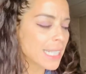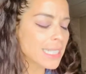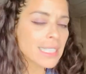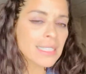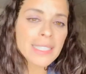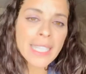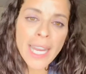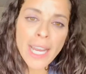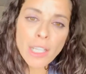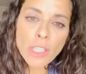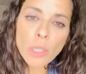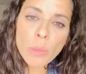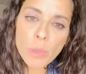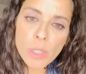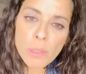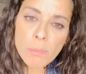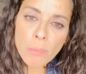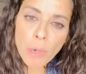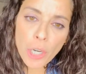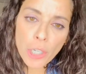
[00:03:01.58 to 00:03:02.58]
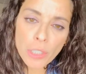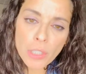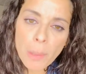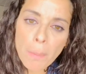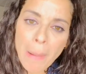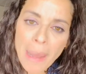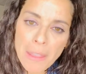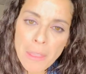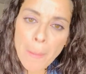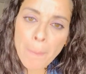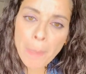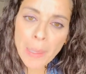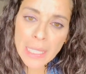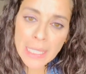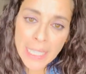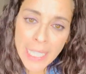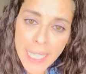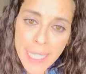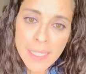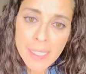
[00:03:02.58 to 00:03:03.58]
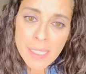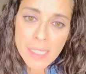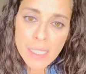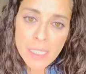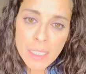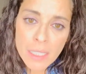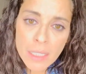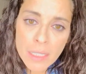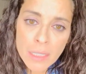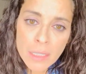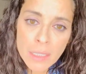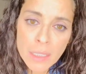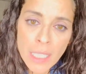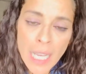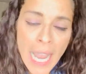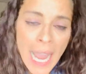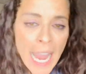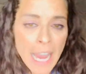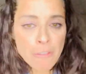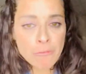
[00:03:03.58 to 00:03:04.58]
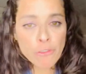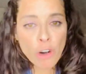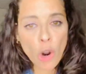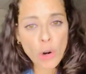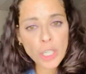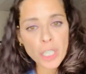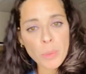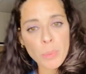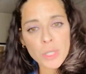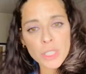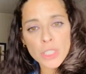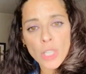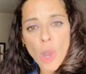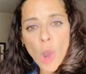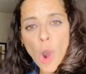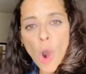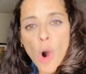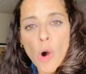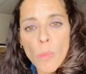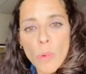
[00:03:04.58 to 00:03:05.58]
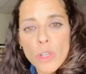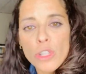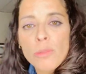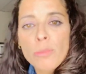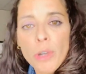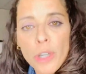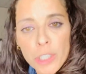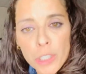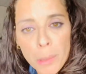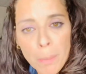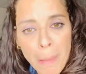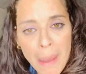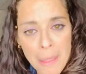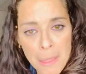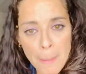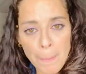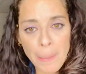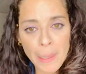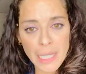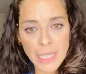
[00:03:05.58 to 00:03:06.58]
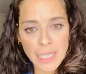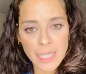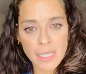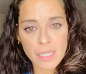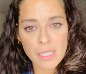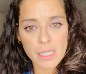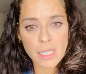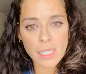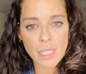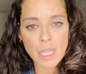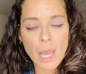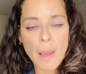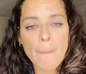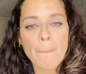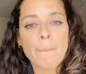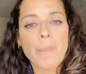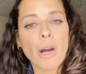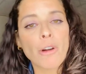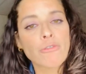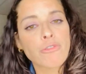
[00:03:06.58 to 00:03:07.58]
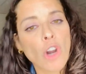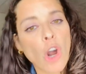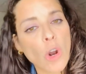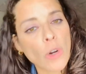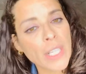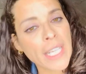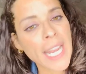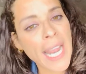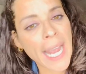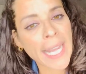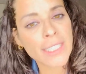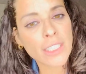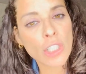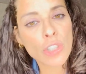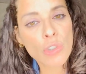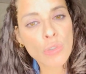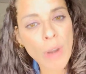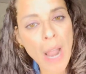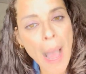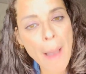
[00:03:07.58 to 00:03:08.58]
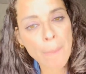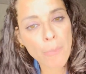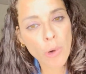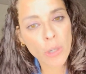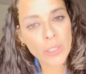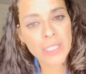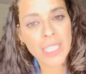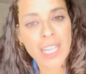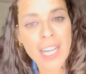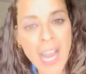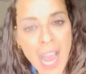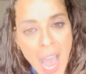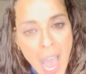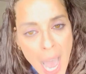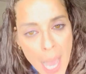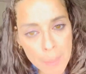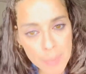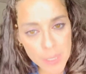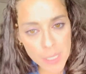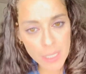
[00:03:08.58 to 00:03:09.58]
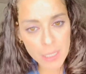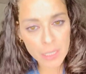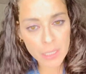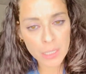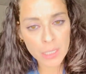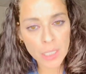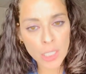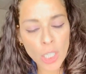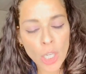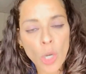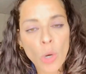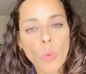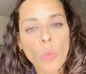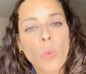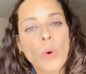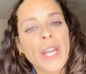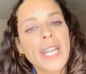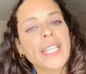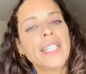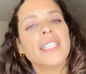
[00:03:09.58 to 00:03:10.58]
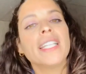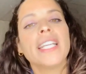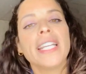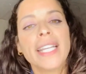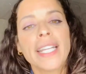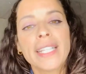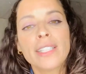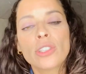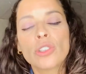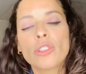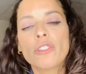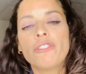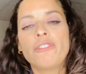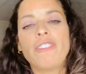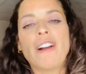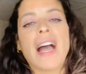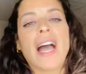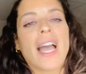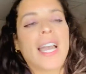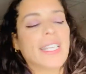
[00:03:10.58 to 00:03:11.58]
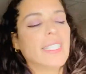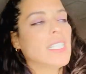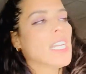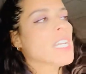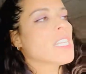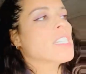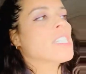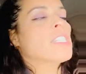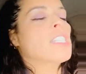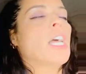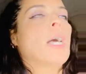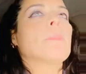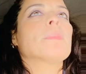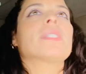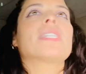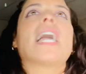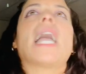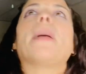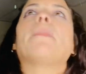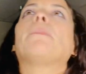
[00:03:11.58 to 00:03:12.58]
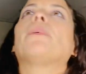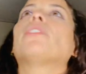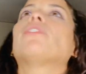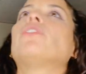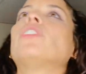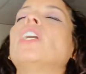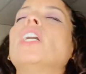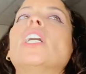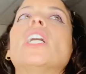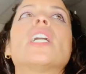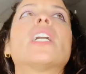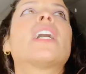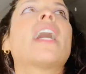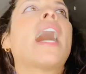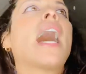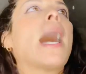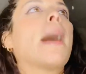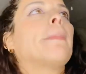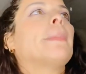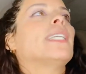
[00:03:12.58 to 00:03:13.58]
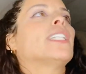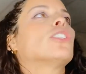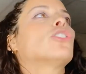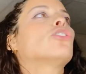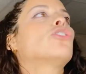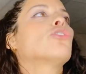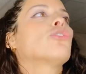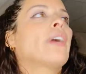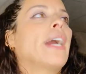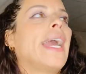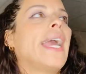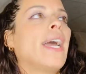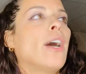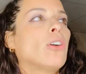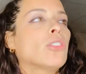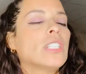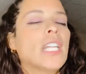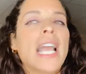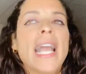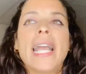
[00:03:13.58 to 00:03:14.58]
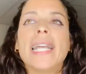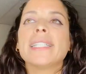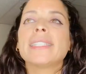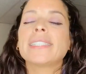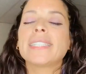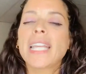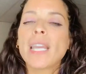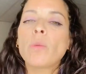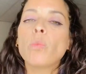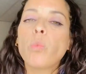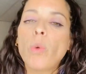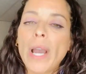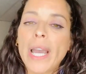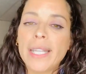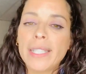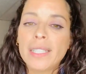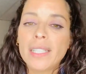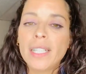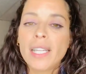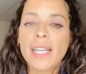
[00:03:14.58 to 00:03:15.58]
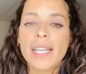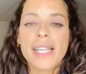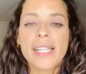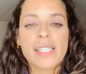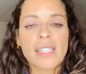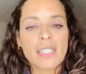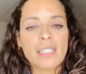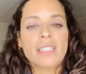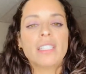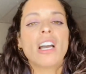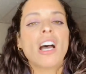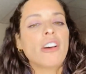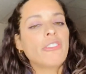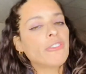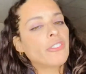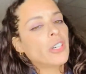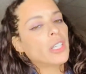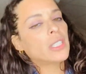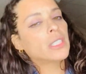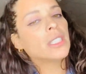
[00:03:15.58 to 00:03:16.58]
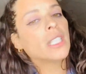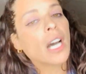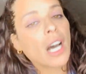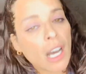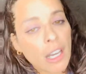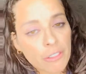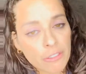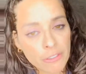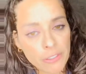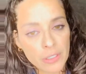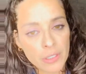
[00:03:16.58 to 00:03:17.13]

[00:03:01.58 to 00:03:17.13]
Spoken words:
Taylor was murdered by the police. And Rhodey was almost murdered by the police. But Rhodey had the drop on the cops. We need to find some type of common ground and say, when is enough enough?